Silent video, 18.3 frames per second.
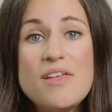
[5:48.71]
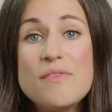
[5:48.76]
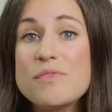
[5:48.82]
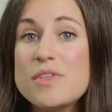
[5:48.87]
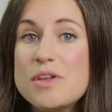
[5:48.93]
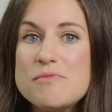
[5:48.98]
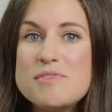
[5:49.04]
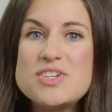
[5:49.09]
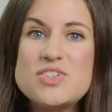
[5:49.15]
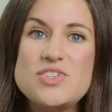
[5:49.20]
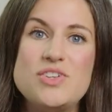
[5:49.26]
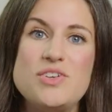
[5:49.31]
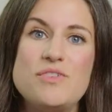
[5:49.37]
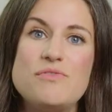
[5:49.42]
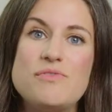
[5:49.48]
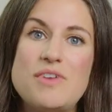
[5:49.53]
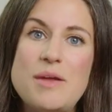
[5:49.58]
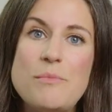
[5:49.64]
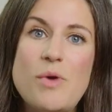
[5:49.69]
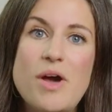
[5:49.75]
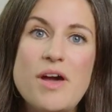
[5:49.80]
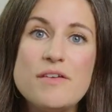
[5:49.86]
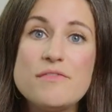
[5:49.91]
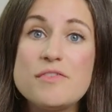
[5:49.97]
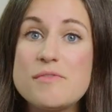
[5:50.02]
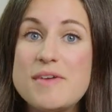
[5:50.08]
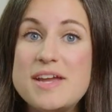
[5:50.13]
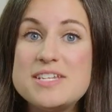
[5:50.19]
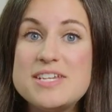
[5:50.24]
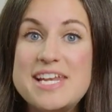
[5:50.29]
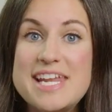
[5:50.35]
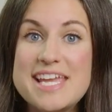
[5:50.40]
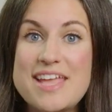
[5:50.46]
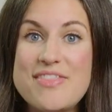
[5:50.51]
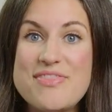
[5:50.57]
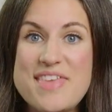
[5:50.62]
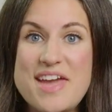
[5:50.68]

the original framework for radioligand